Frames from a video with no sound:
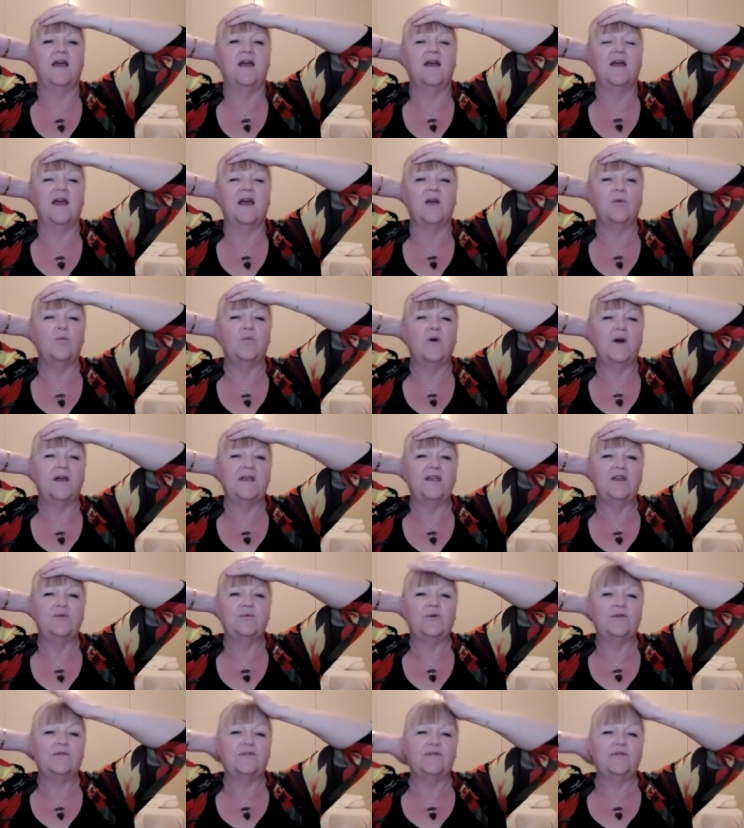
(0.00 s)
And what you
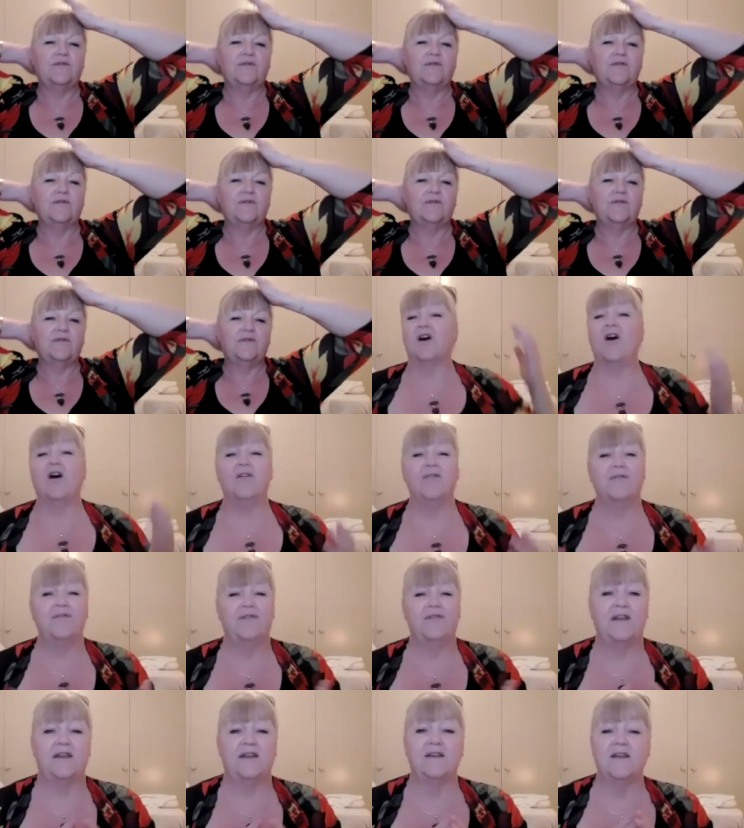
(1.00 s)
will find
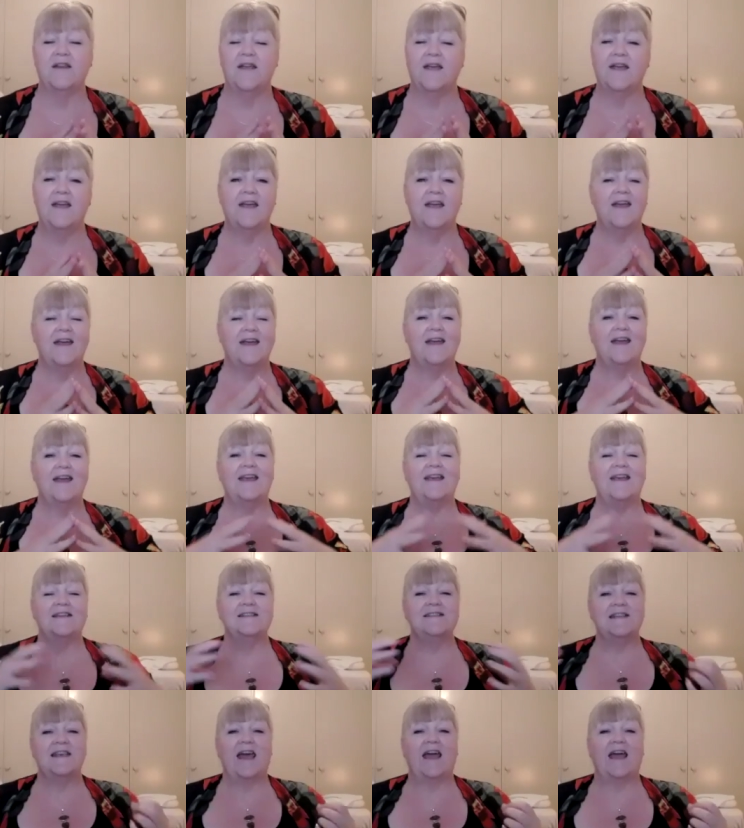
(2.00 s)
often
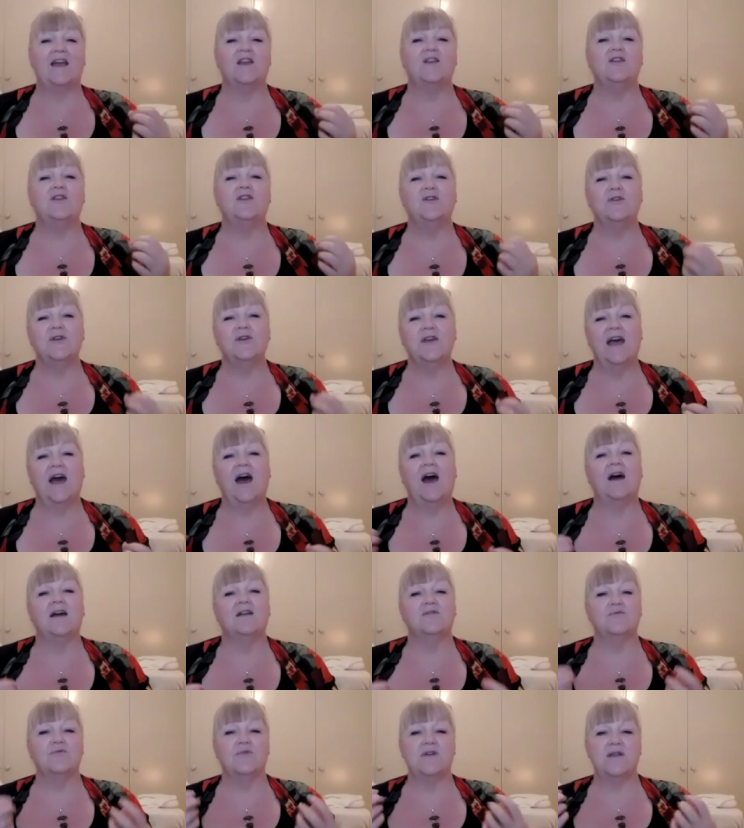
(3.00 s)
is that you
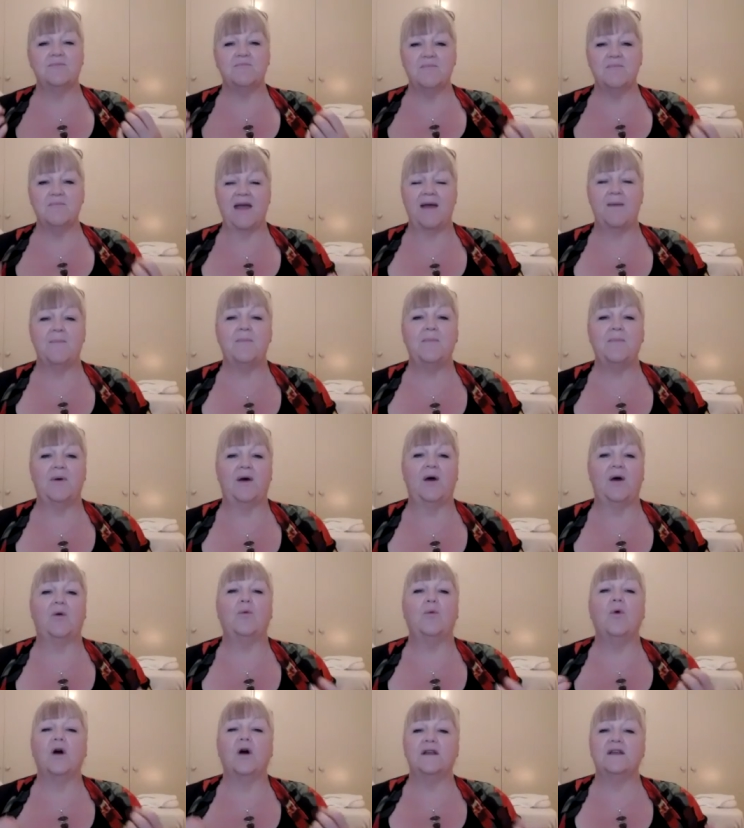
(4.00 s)
can't remember
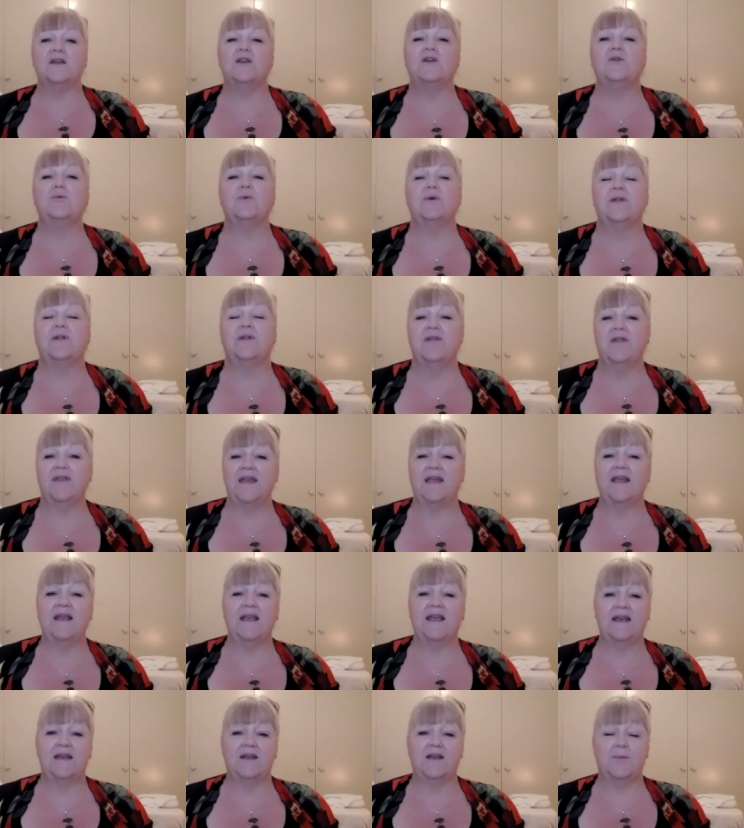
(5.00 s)
what you were
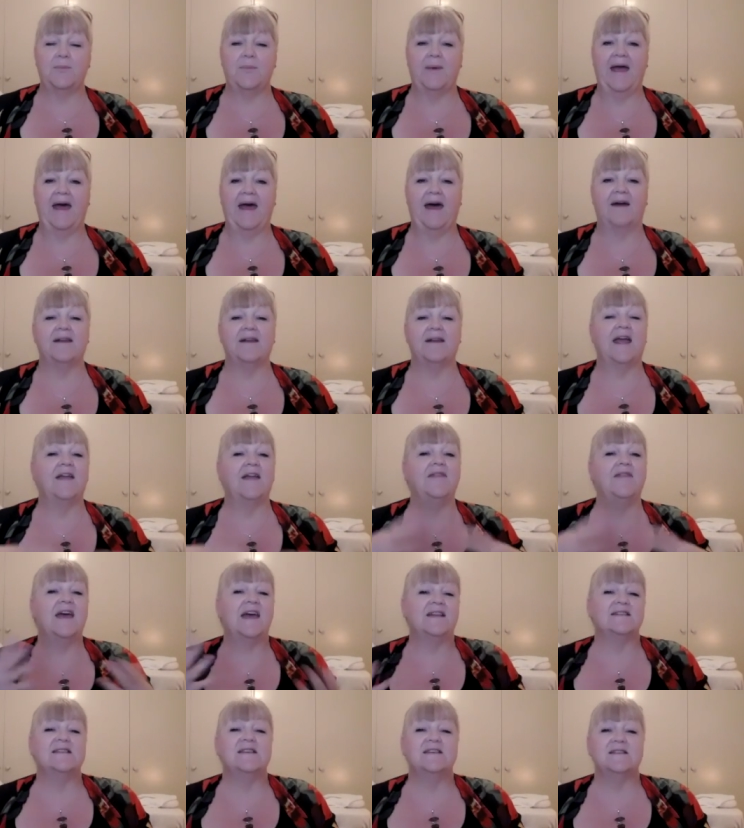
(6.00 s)
thinking about, and
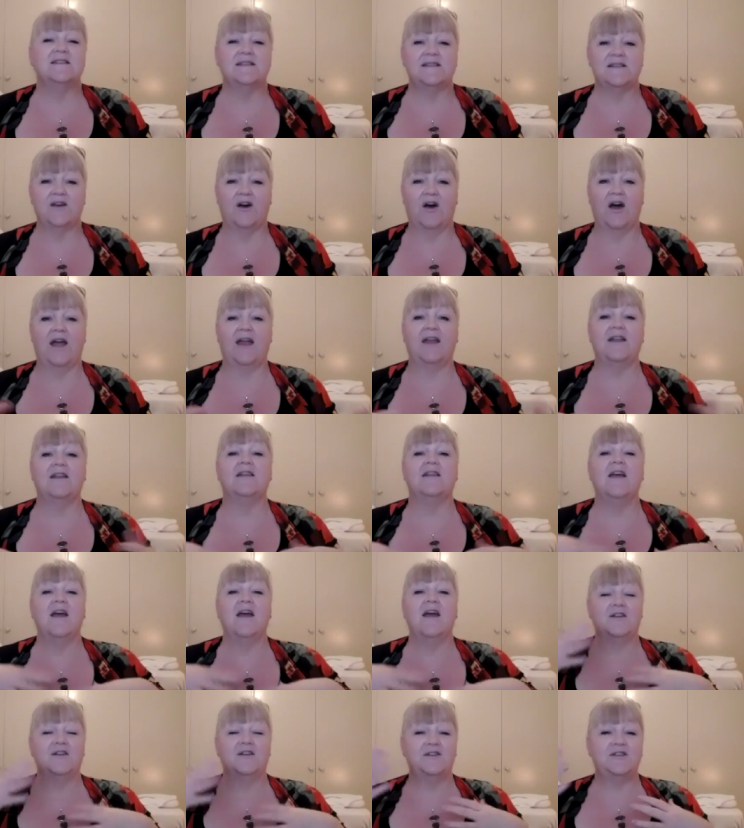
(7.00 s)
that's a sign
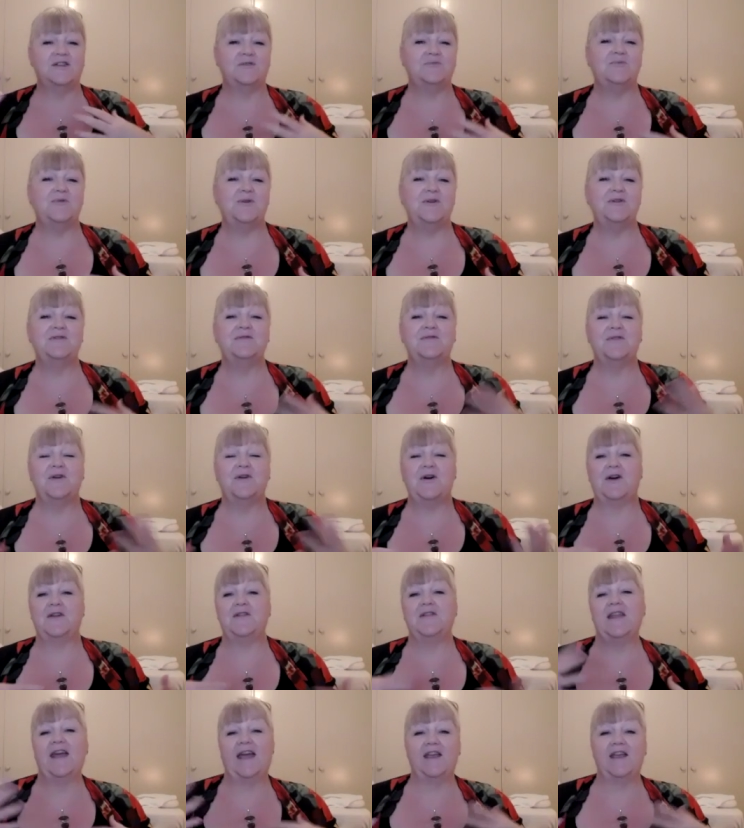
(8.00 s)
to move
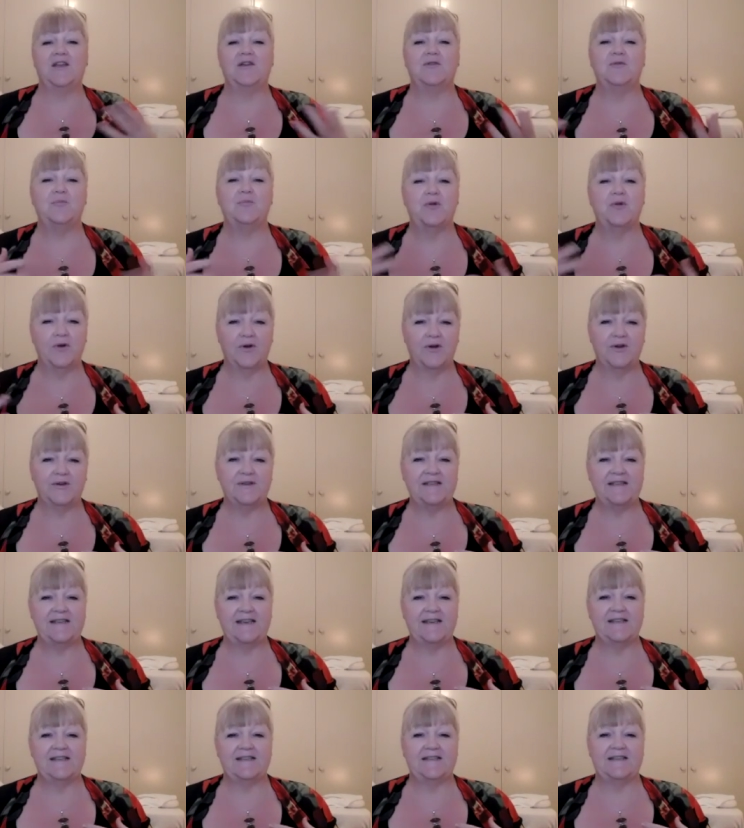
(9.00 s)
on, that you
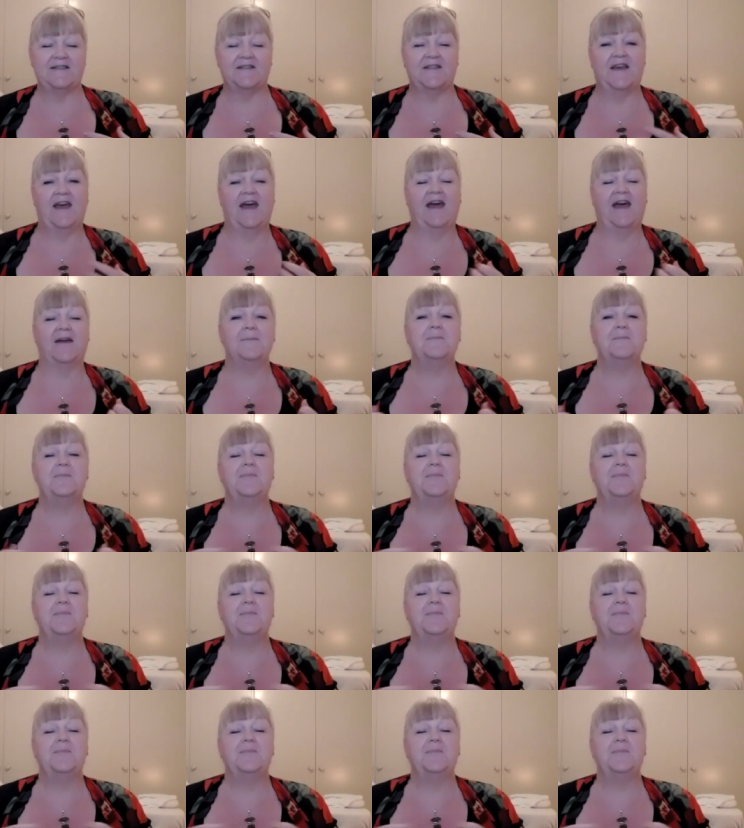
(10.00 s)
processed that.